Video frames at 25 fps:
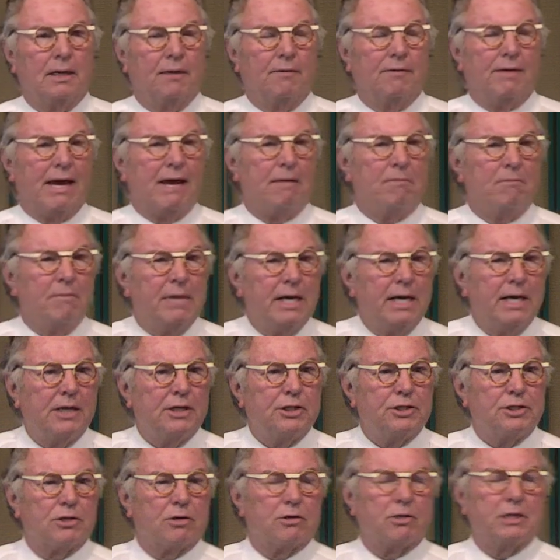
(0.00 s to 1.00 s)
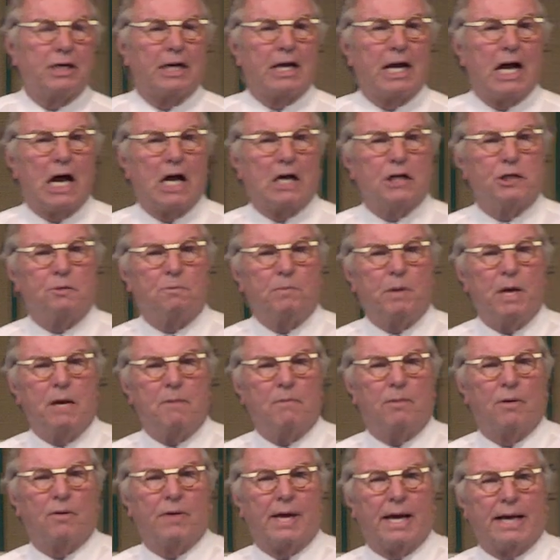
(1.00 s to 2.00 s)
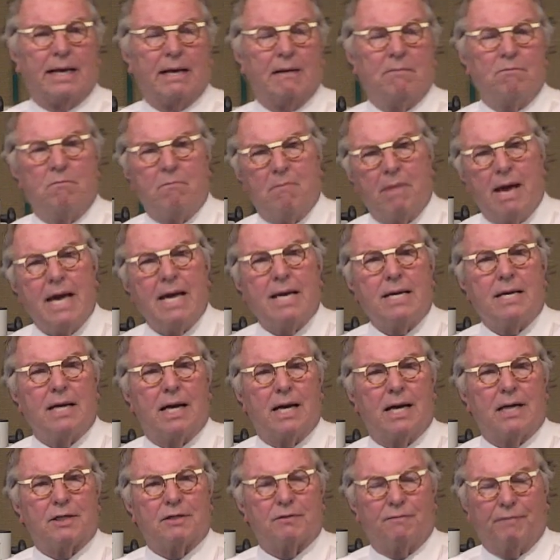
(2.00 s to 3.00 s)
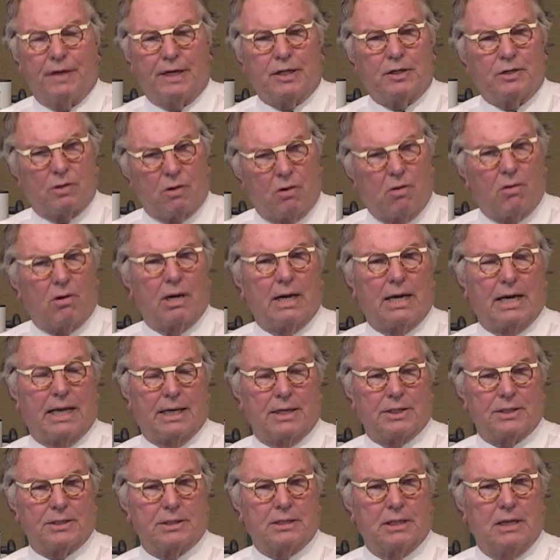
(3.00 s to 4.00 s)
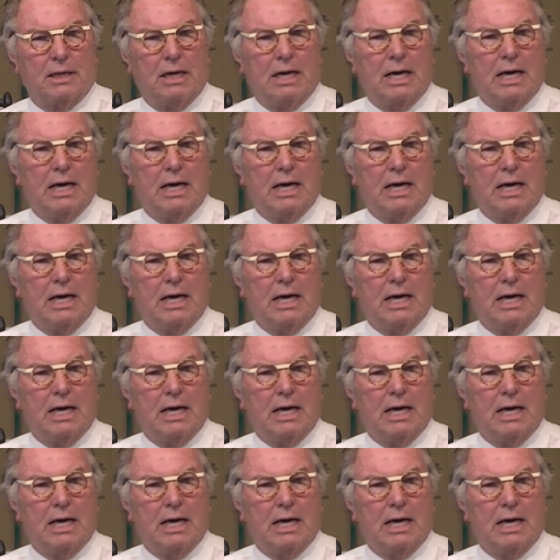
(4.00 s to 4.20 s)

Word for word: that minister to God's people that can make us victorious,